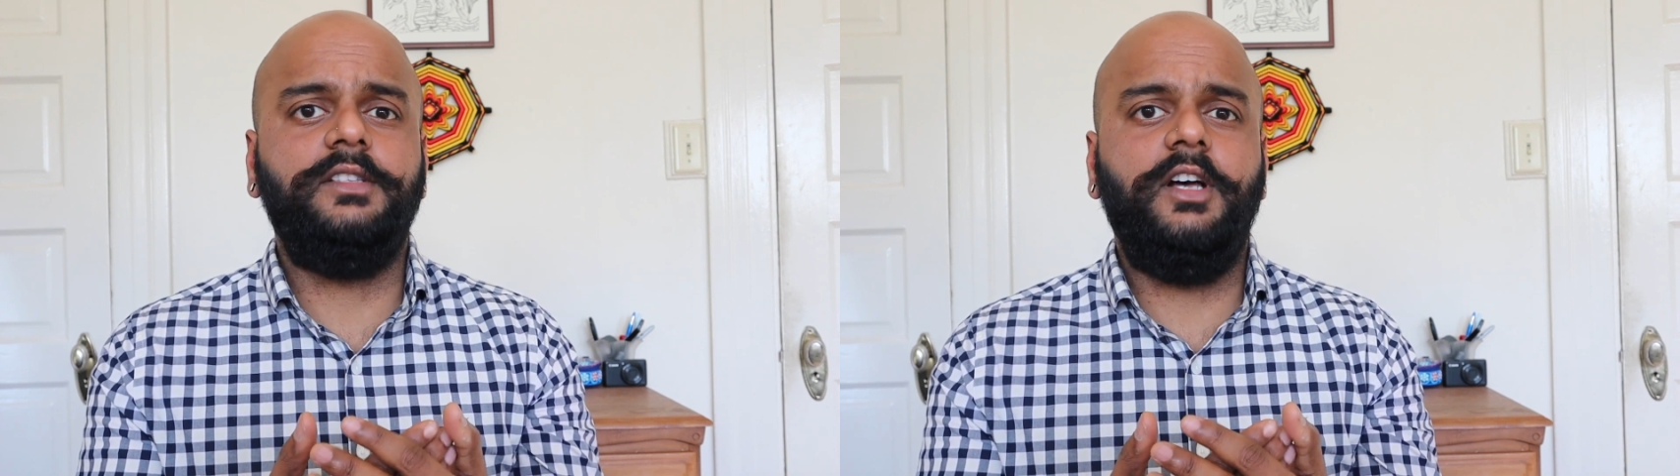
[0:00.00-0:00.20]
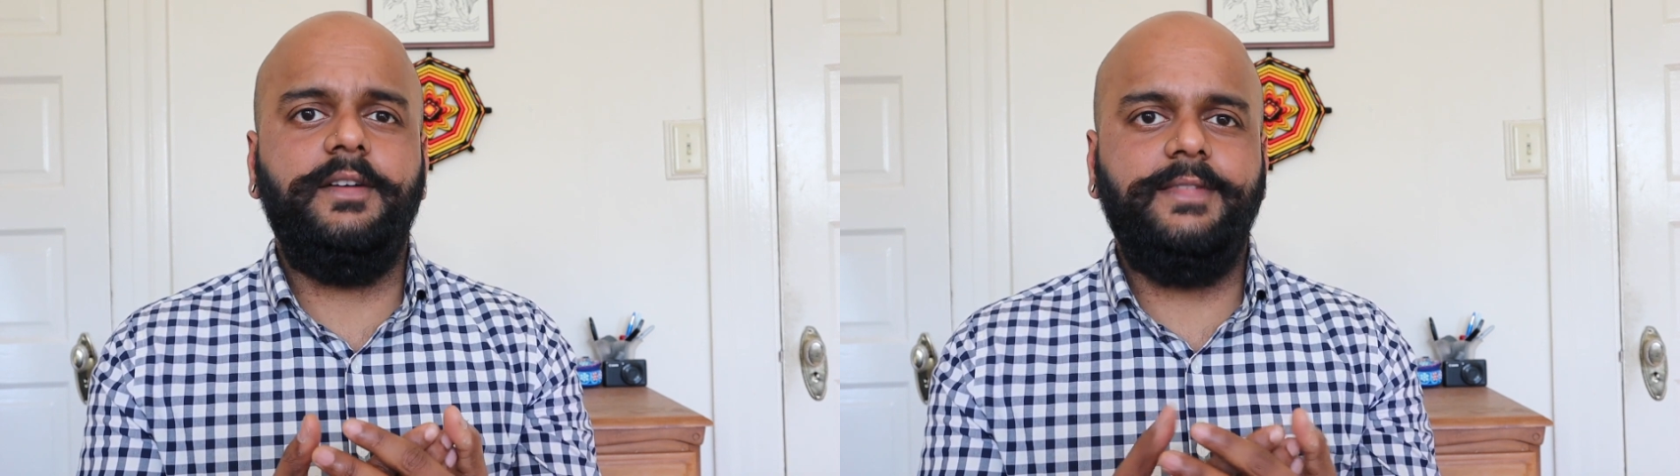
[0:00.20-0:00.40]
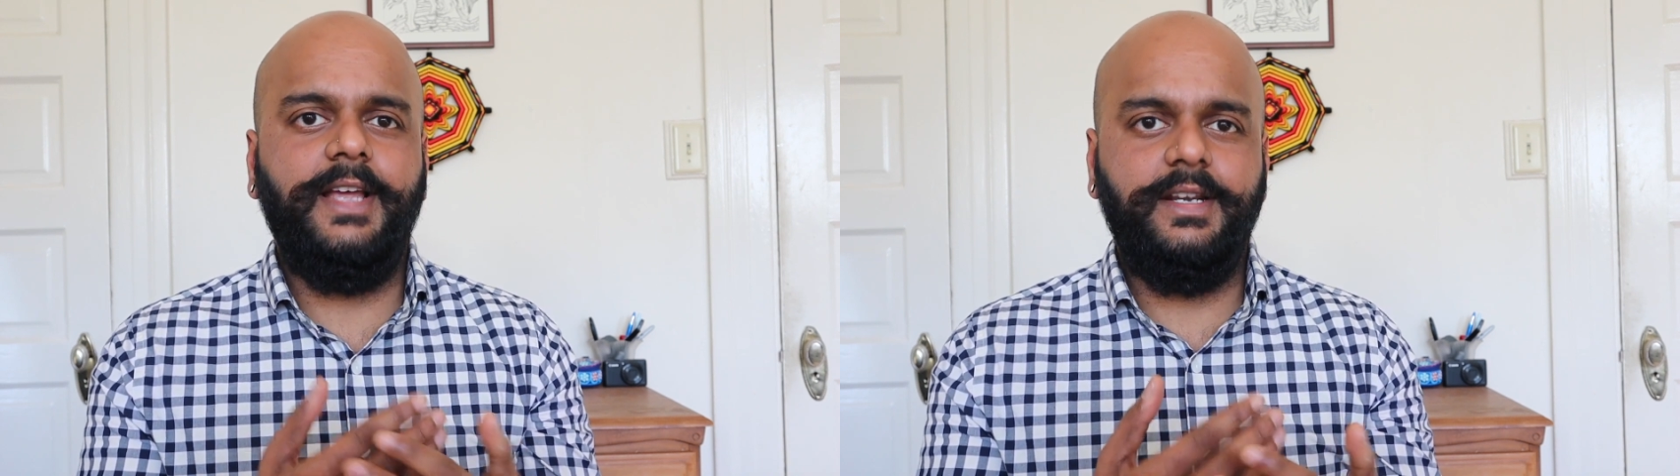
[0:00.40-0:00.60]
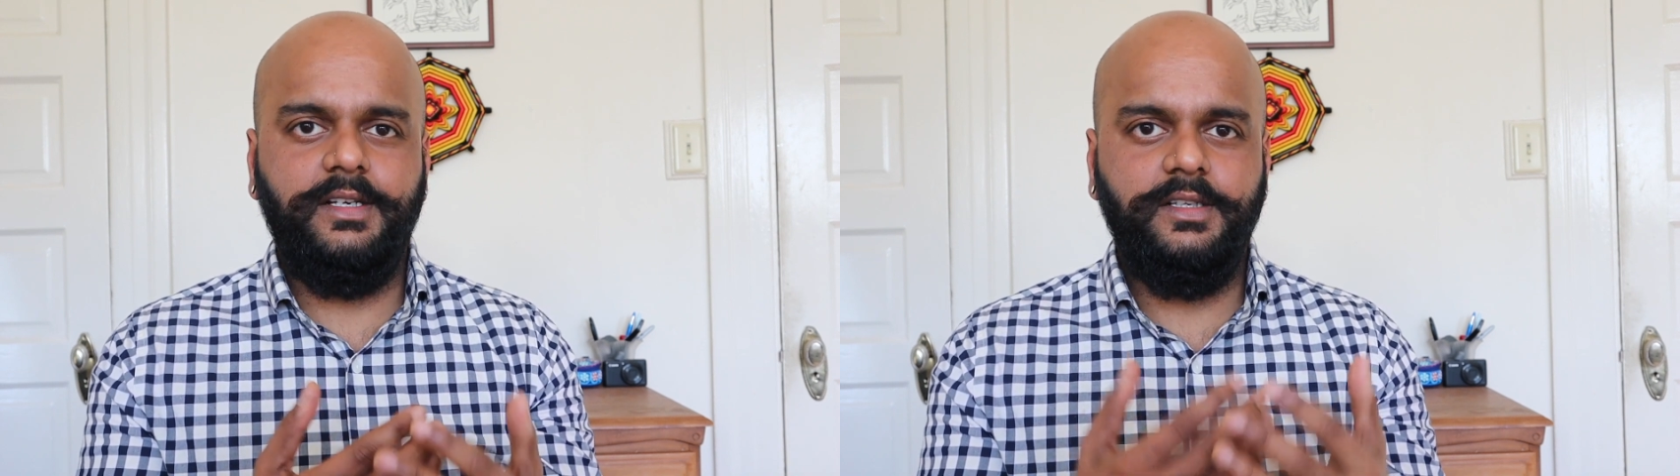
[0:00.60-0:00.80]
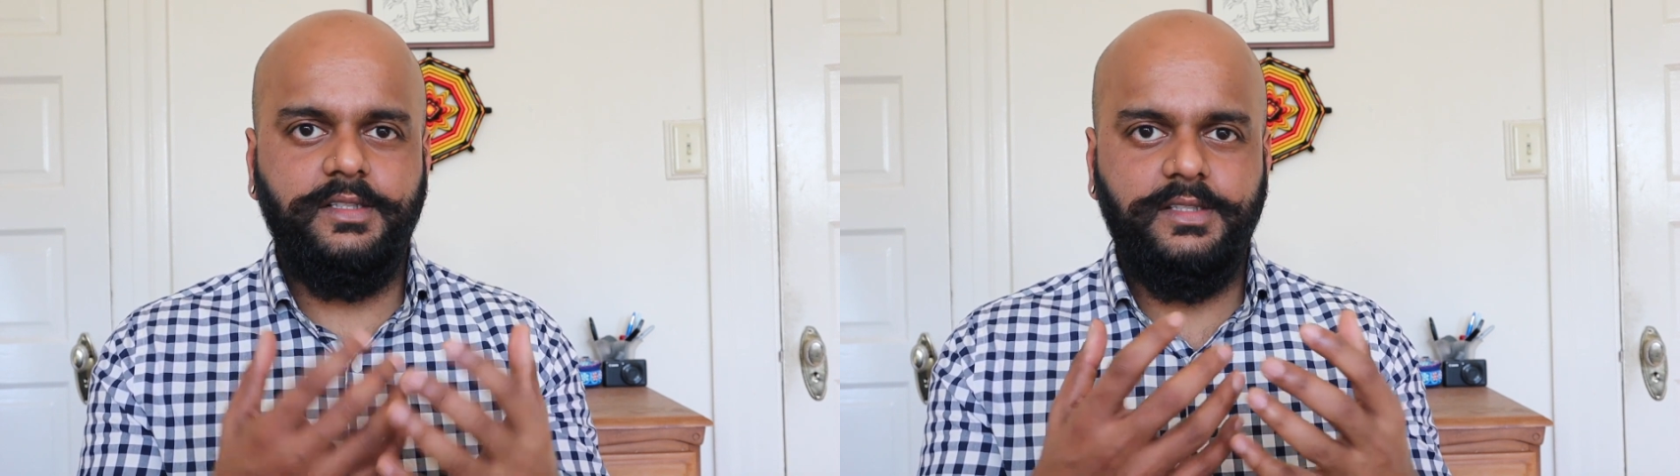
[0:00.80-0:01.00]
of
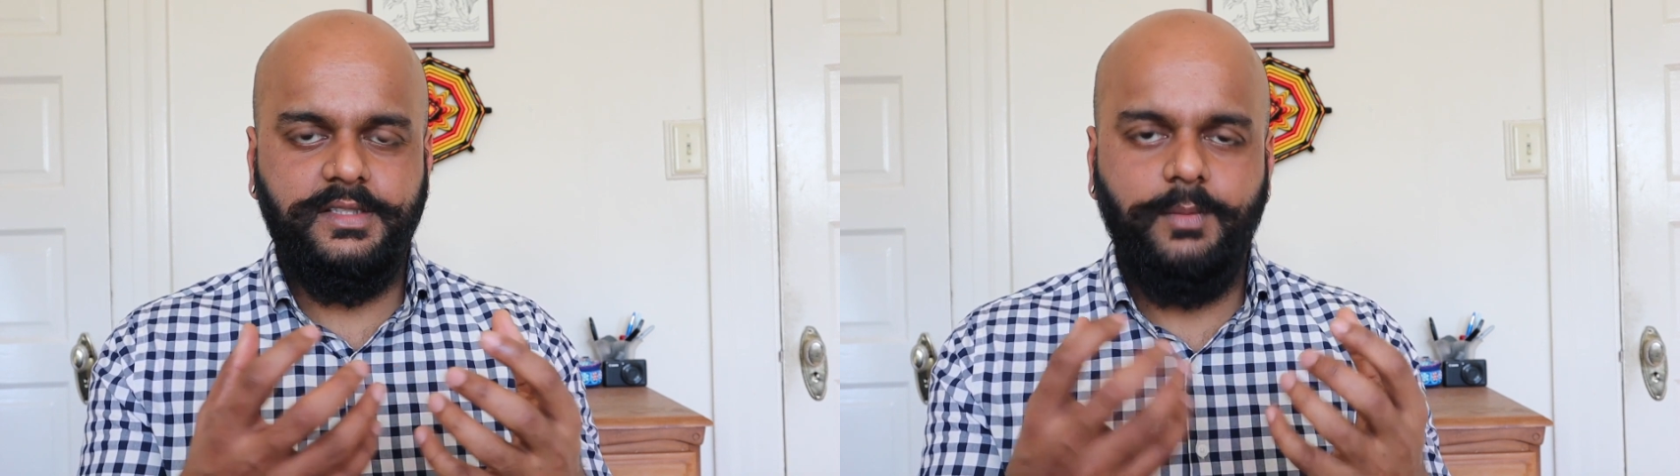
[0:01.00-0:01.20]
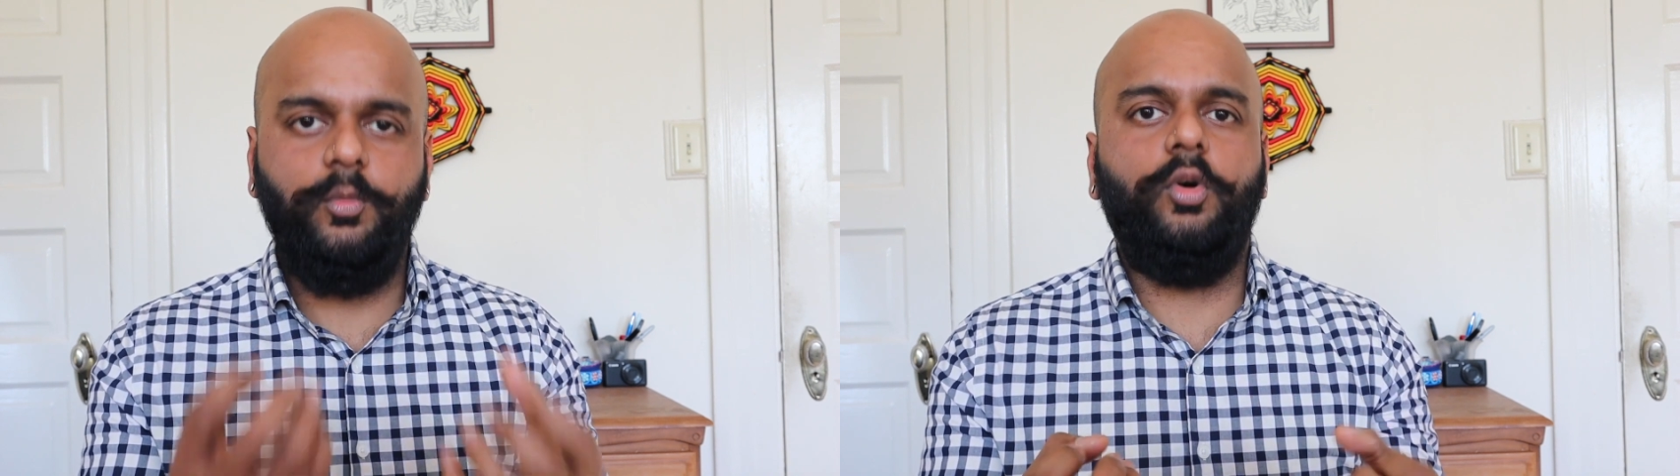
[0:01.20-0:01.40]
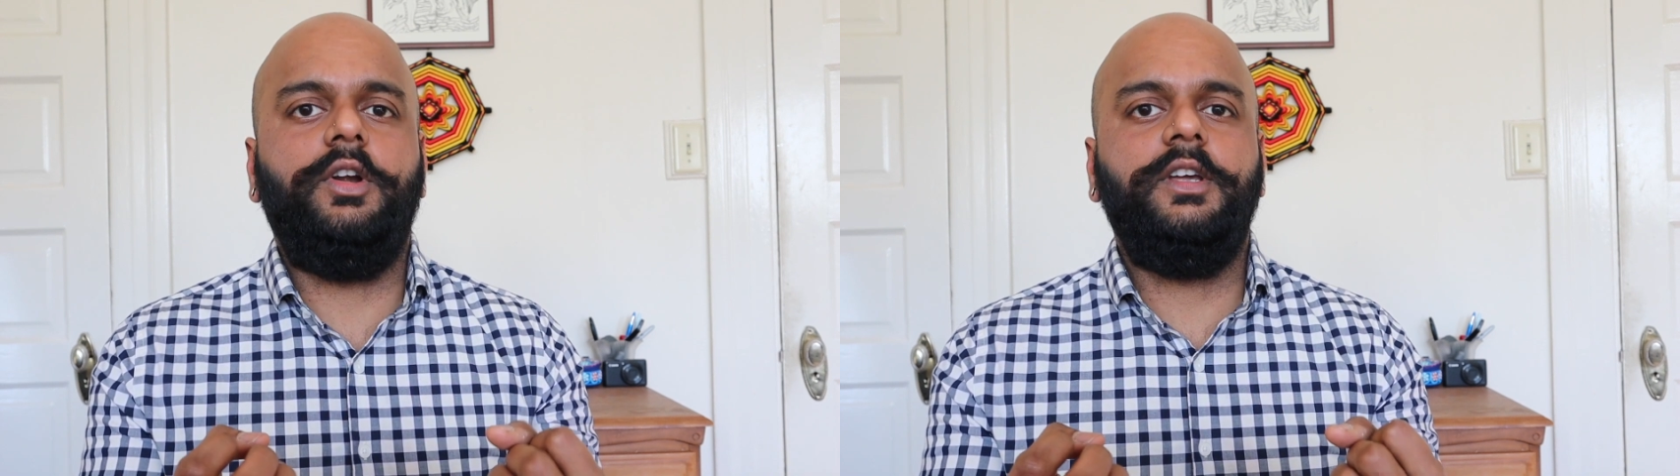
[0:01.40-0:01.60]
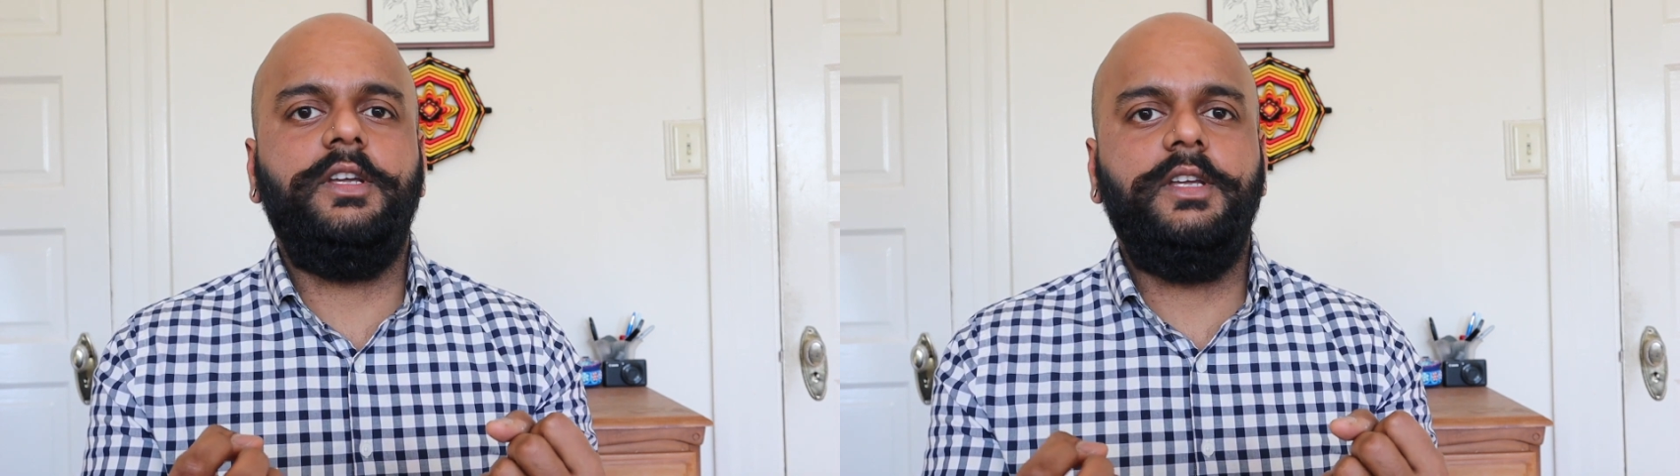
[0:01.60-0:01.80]
that support,